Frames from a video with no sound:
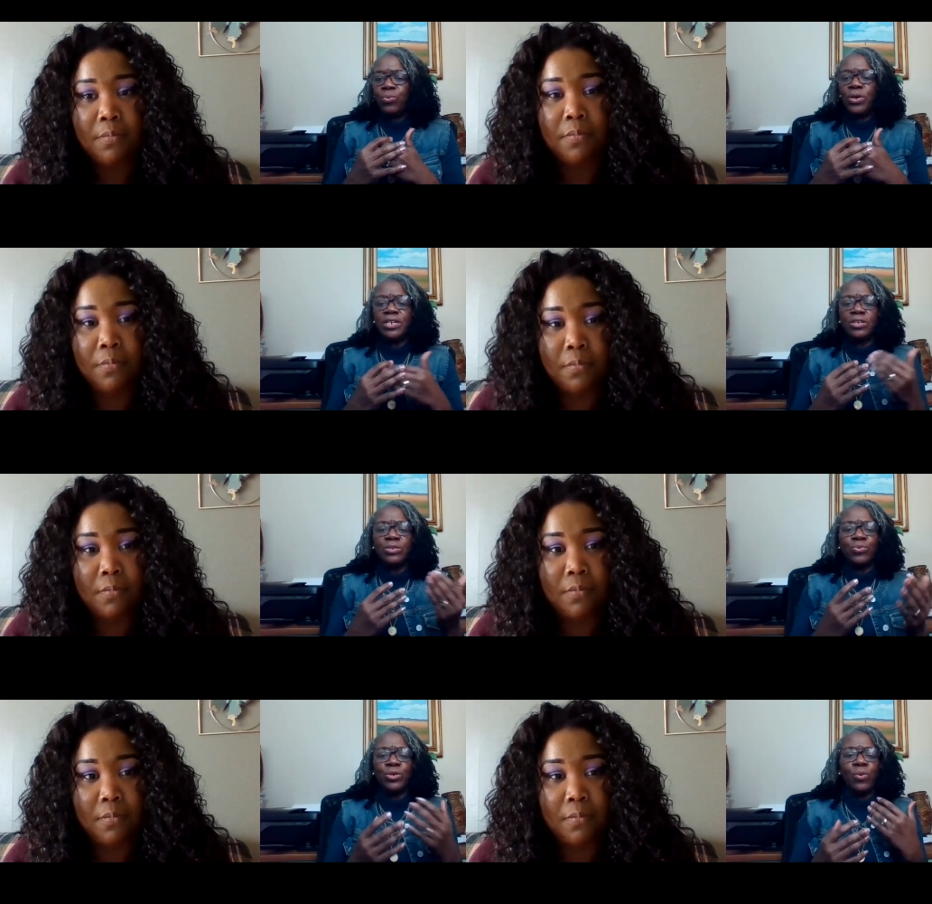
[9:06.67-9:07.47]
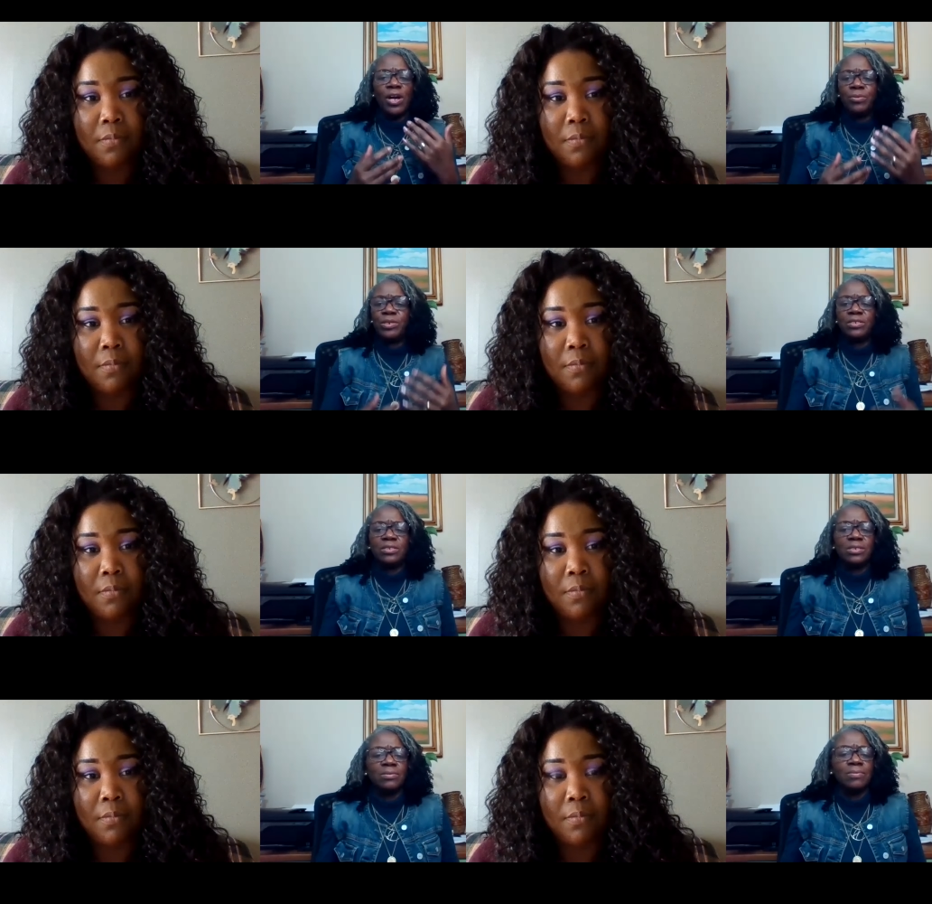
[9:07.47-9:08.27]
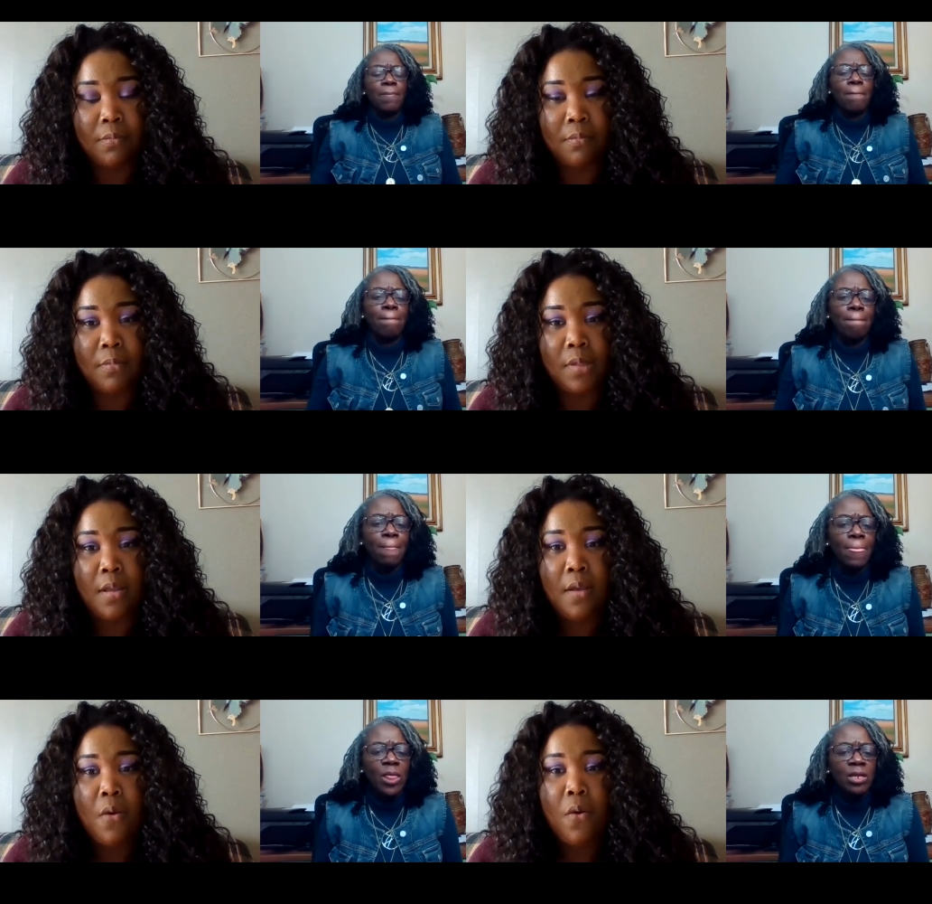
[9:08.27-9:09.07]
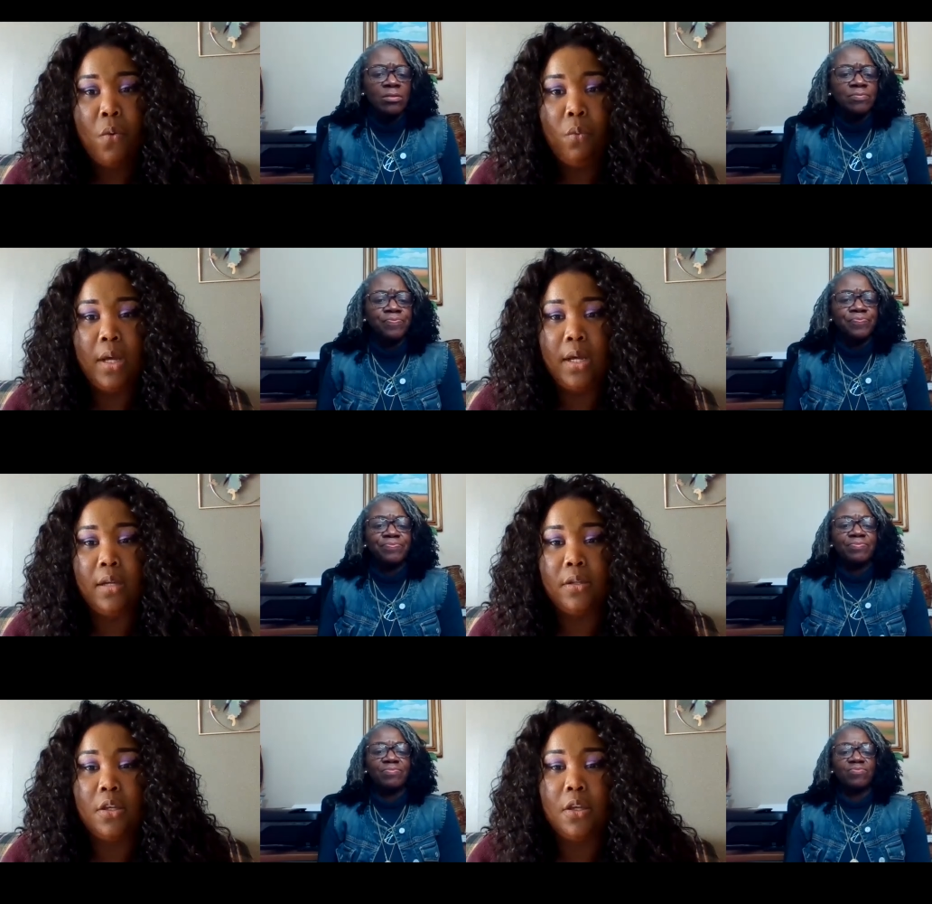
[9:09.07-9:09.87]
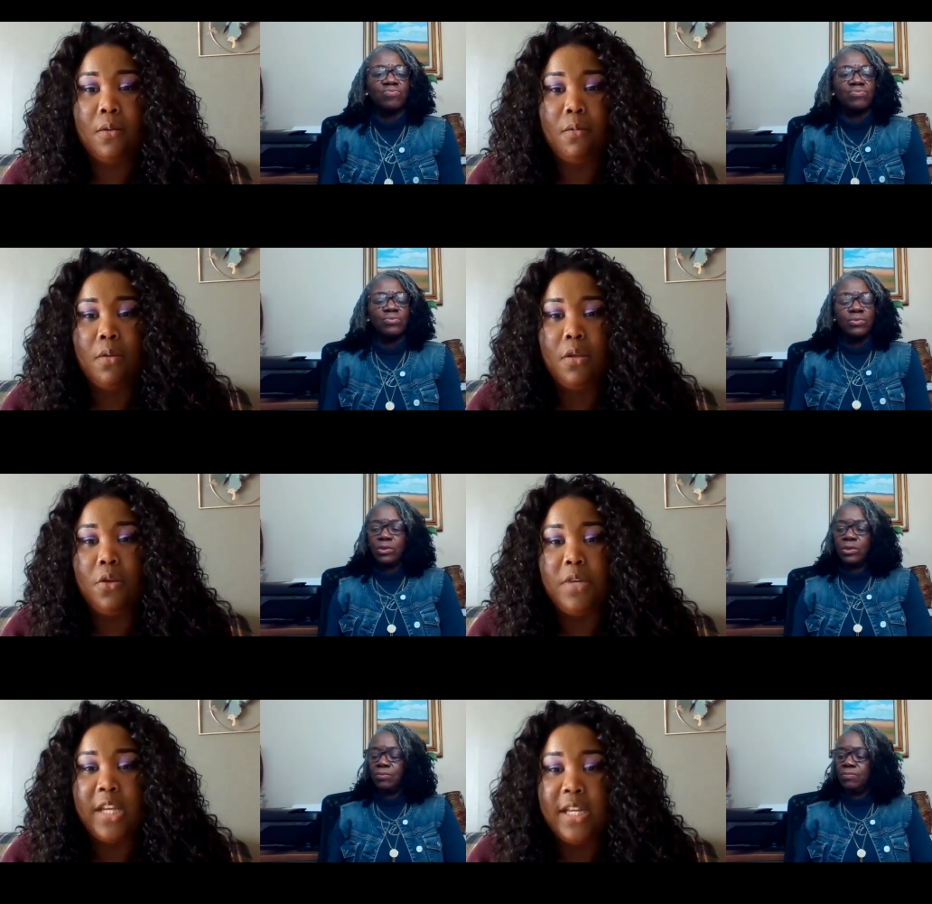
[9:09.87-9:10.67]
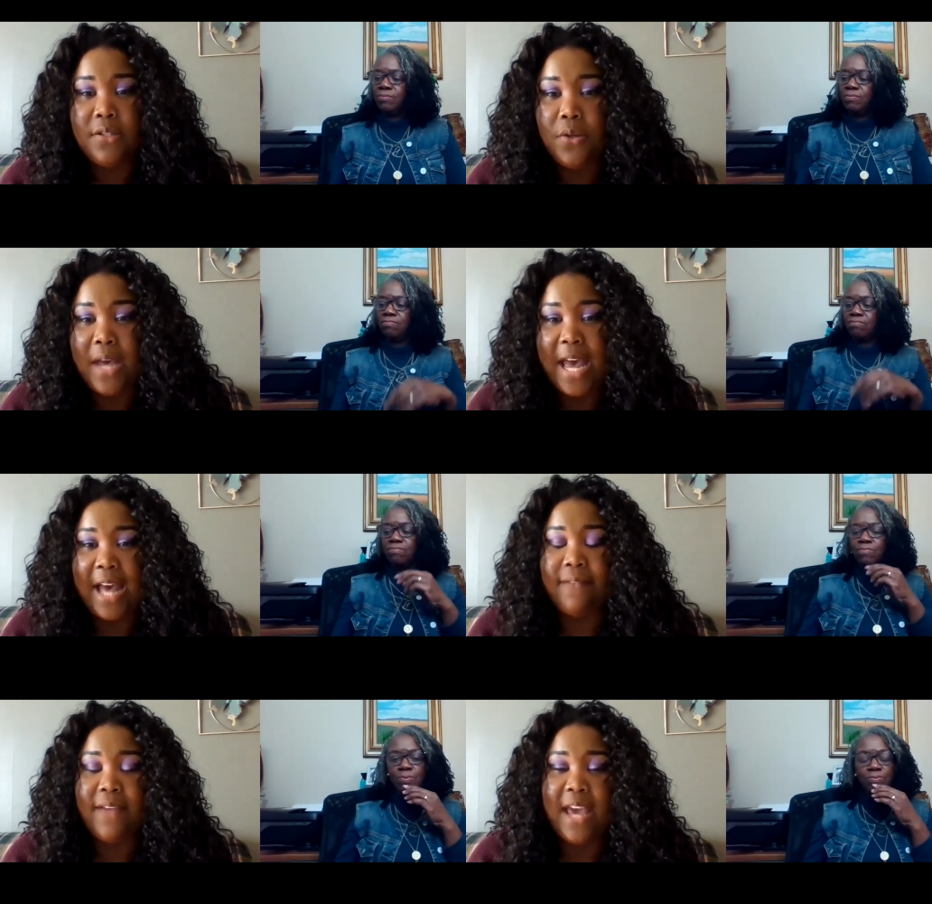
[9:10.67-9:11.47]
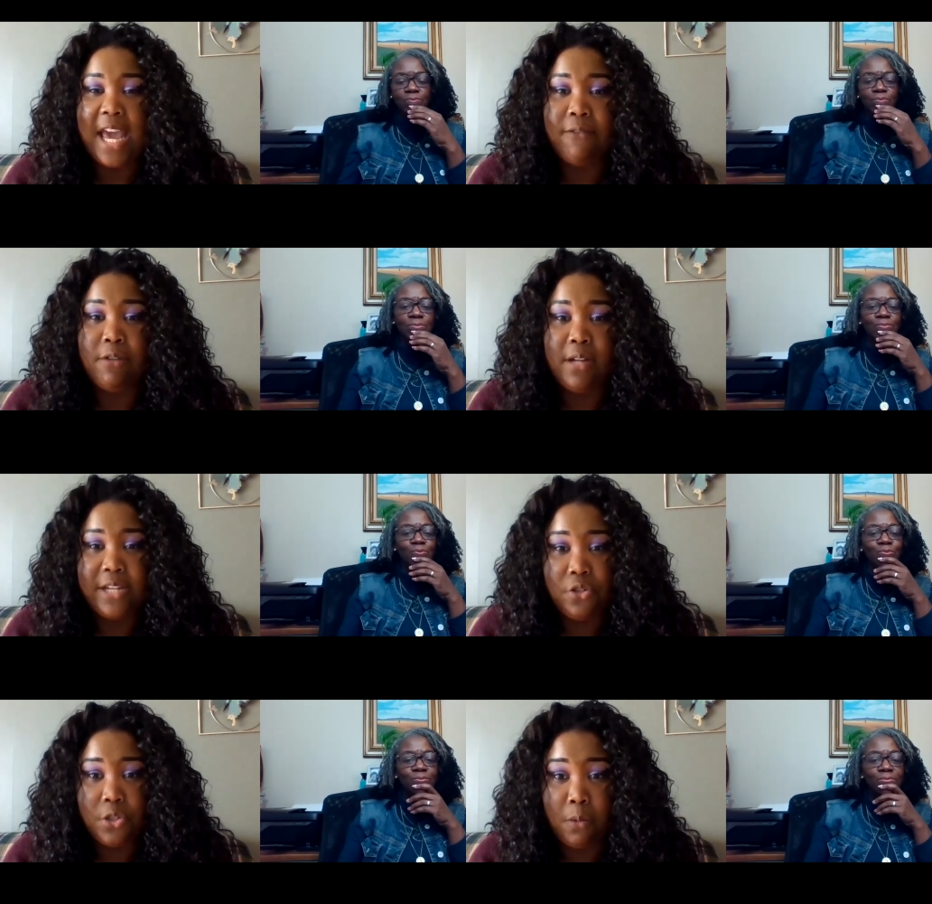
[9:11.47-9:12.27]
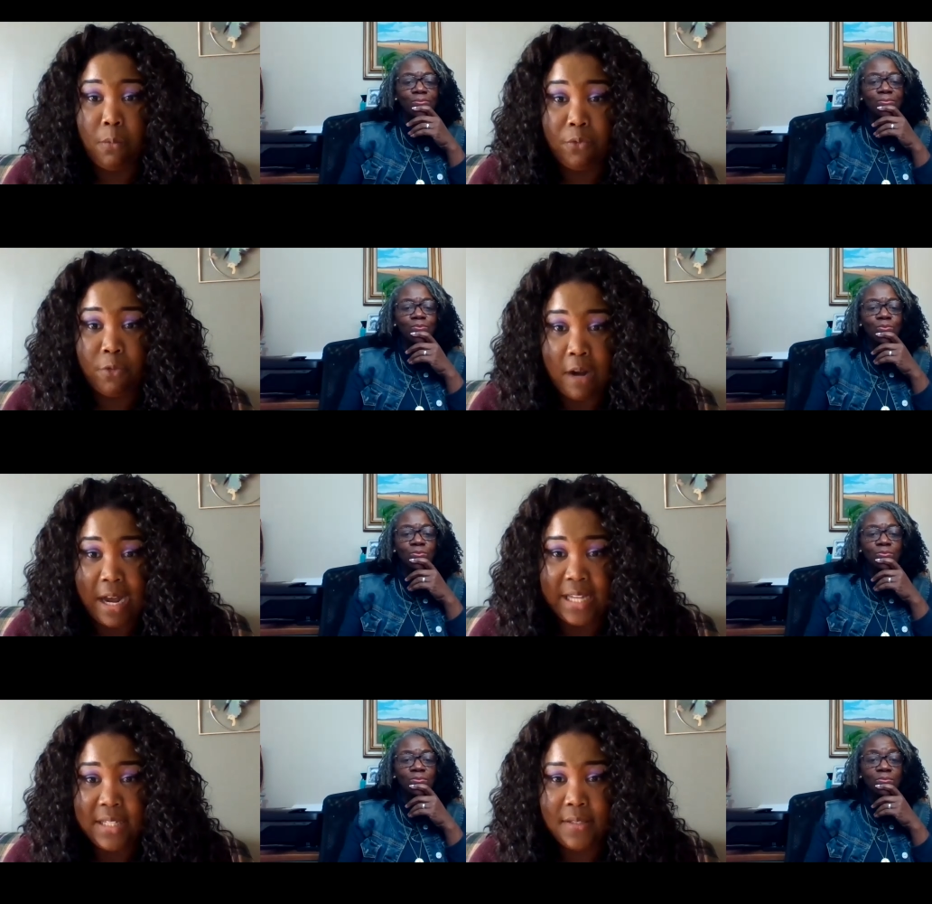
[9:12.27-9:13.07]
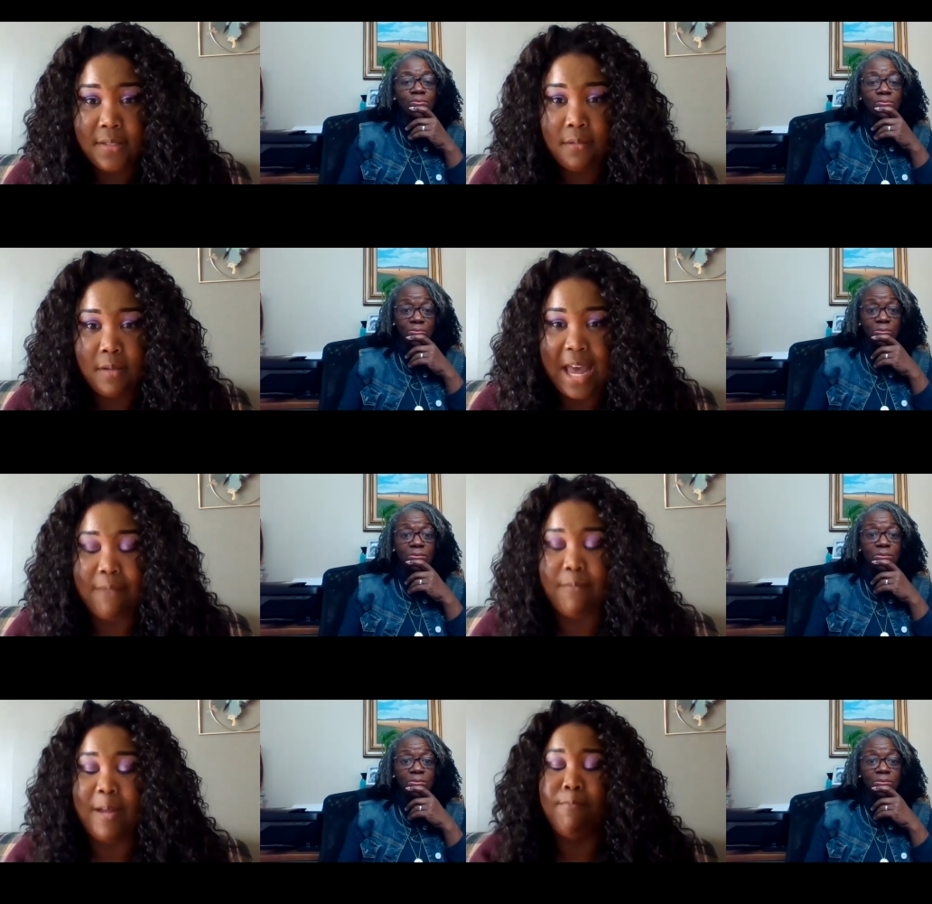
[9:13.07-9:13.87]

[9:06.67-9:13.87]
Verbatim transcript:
Speaker 1: what are the requirements? Well,
Speaker 2: you need to have a relationship with Christ. Mm-hmm.